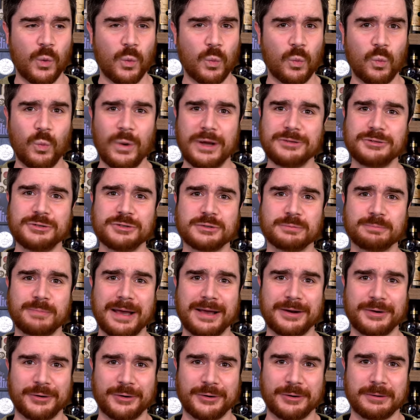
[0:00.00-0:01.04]
which is
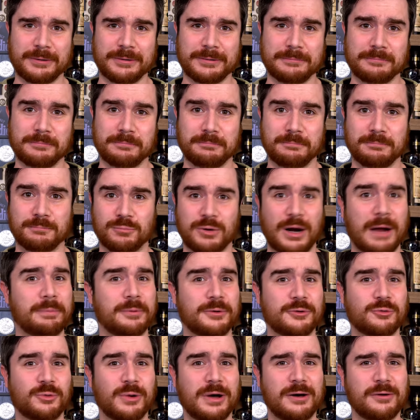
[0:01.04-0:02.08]
better,
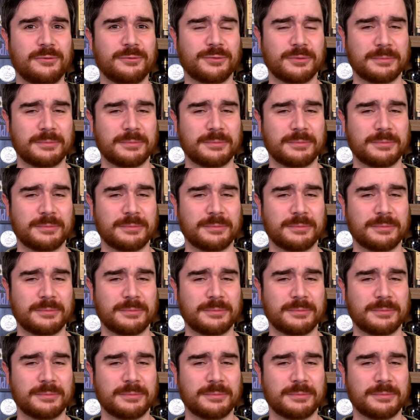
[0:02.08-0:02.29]
Proper 12